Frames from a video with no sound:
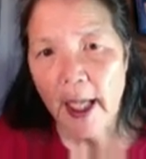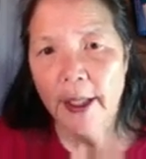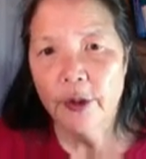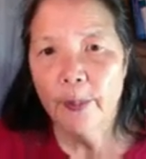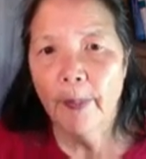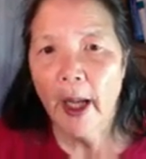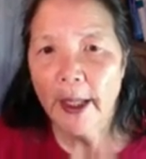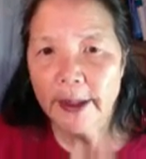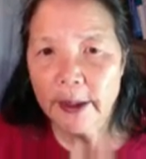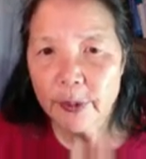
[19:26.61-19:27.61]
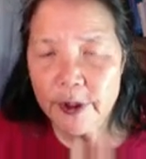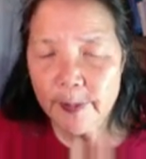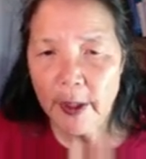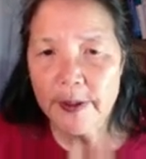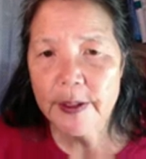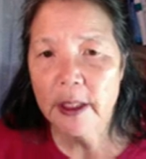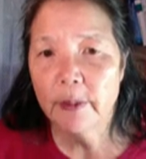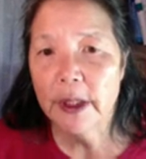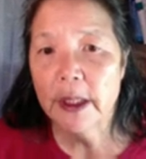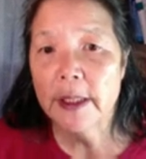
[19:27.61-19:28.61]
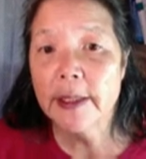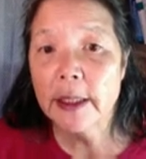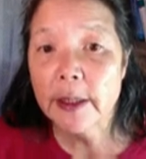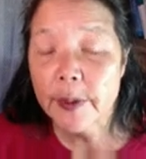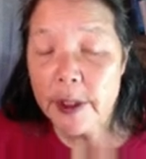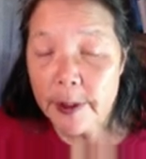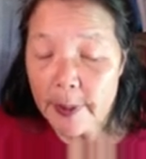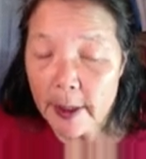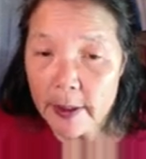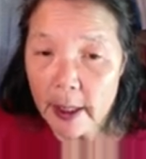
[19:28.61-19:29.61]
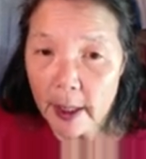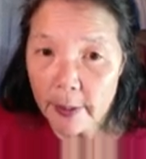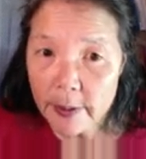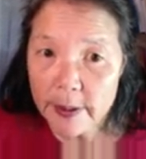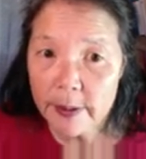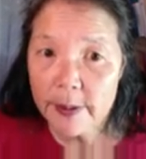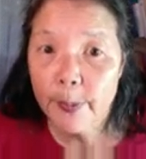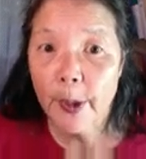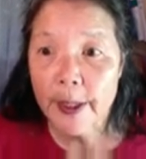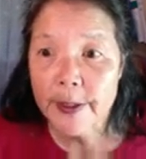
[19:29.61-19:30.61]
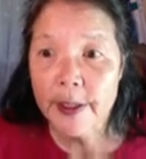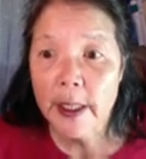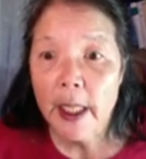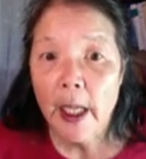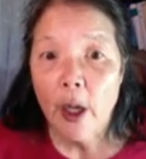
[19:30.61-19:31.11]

and your body response can be easily suppressed